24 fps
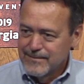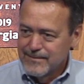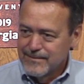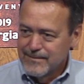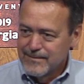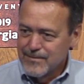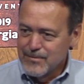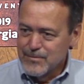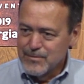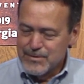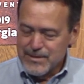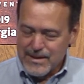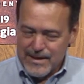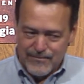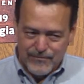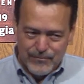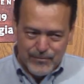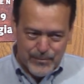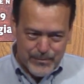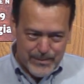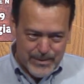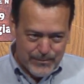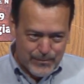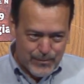They're designed
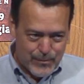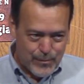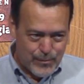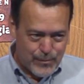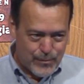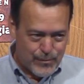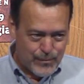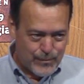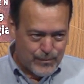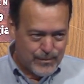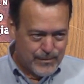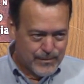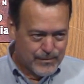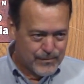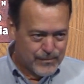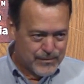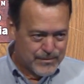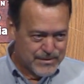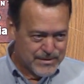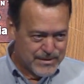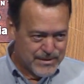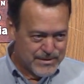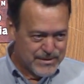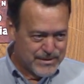for people who will
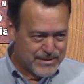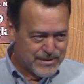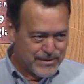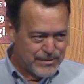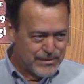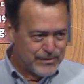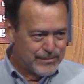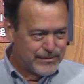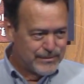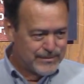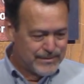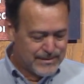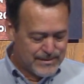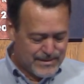sit still,